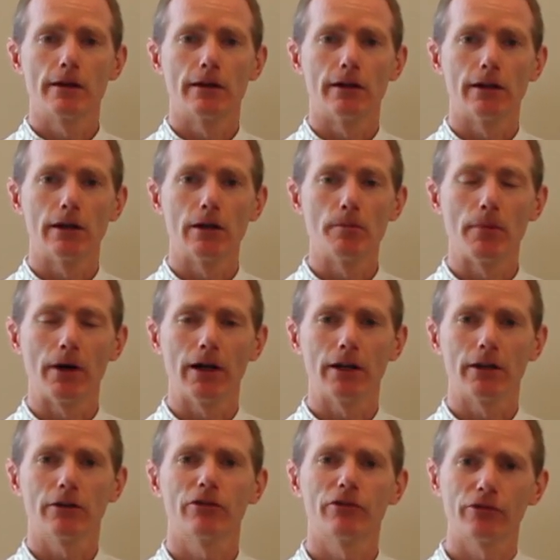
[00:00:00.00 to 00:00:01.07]

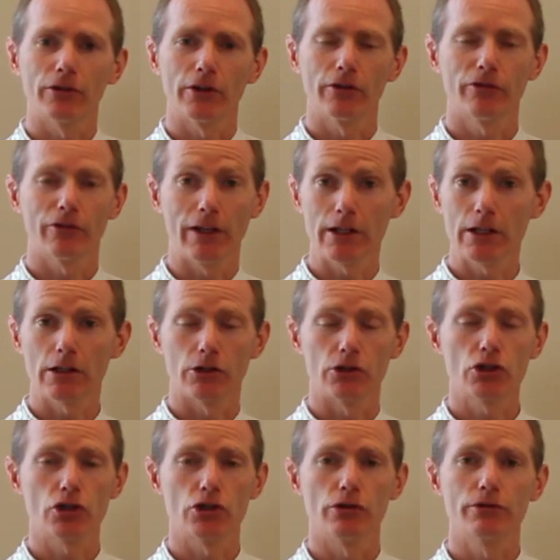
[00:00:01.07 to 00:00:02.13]
And if any
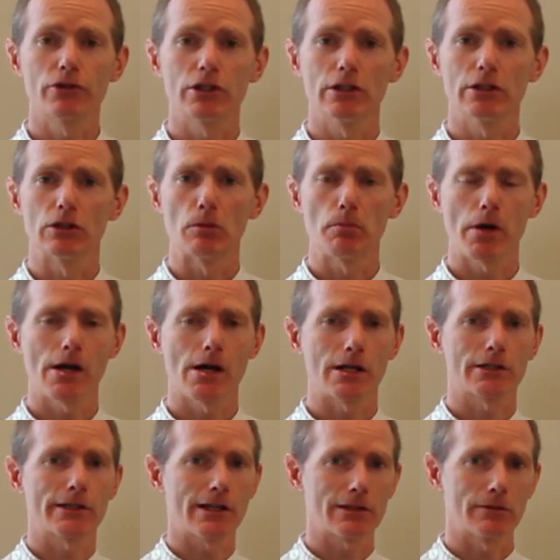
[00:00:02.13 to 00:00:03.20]
clinician you've seen in the
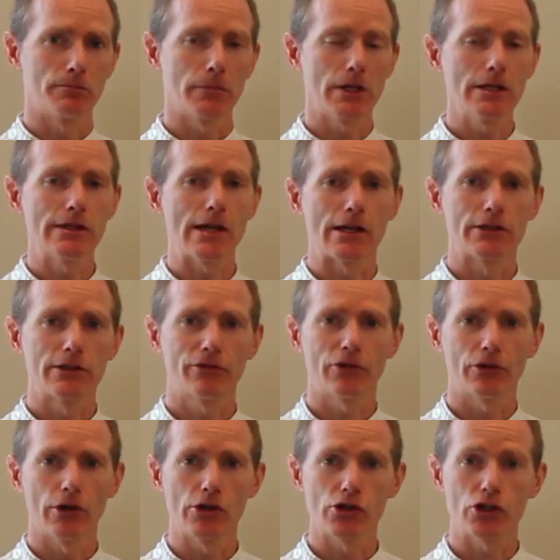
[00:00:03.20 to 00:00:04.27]
past hasn't made that
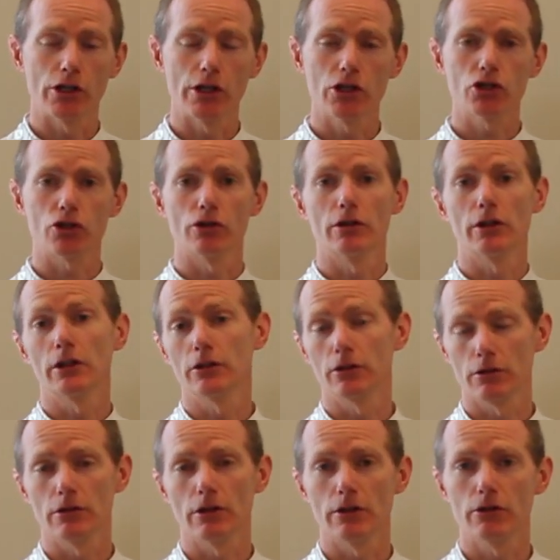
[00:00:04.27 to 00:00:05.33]
differentiation,
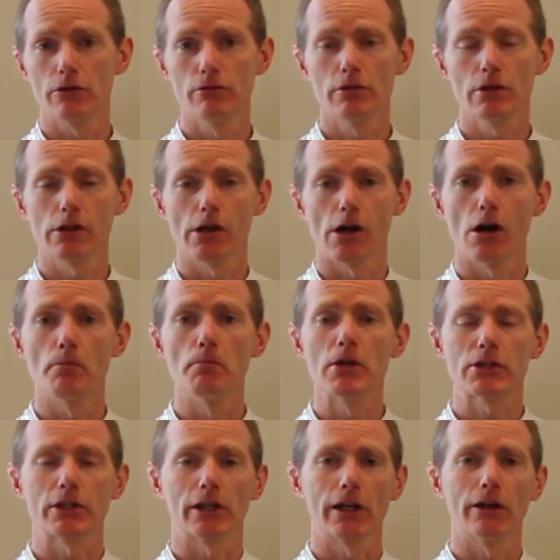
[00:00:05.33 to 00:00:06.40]
then you really are
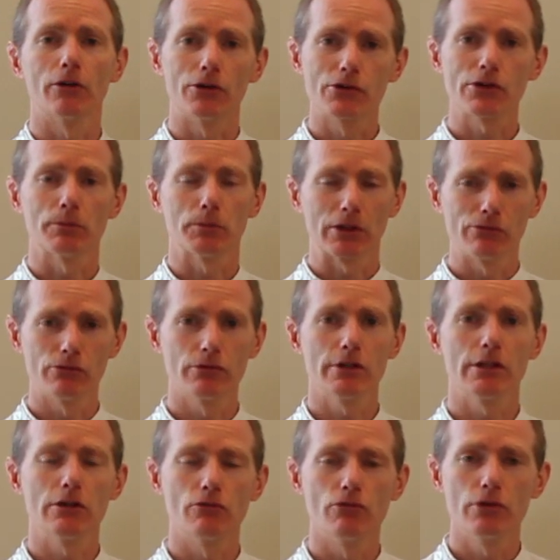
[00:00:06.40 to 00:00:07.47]
missing out on something
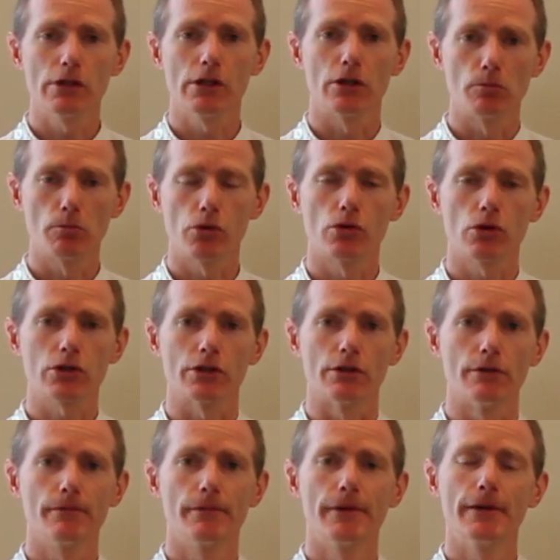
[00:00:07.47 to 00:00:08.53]
really, really
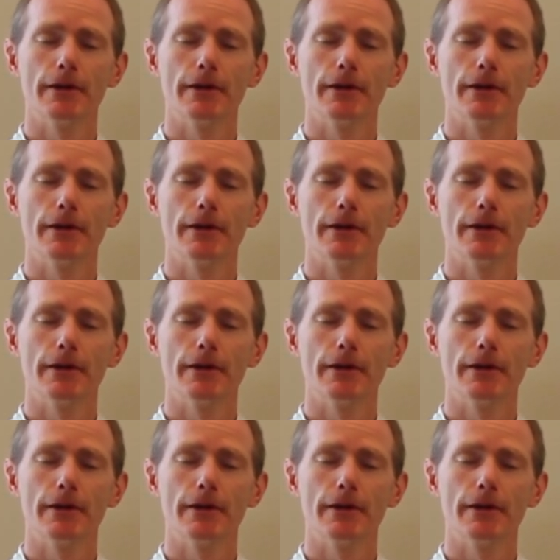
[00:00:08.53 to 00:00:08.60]
important.